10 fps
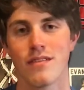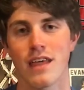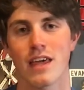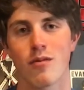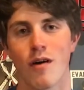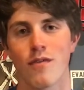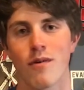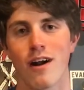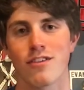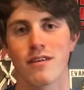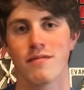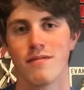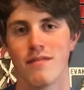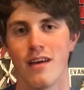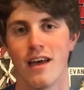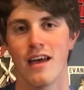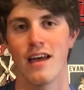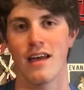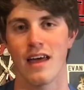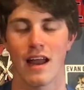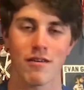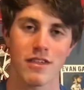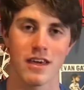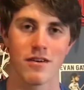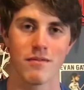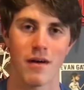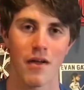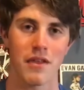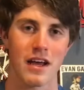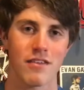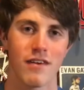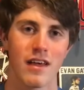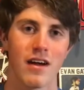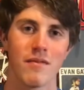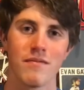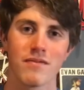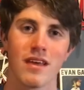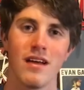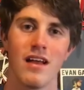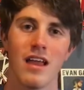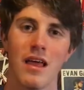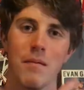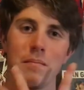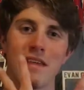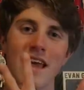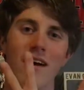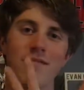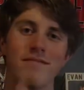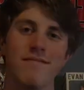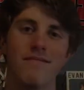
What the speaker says: Thank you all for watching, and I'll see you on the next video. Peace out!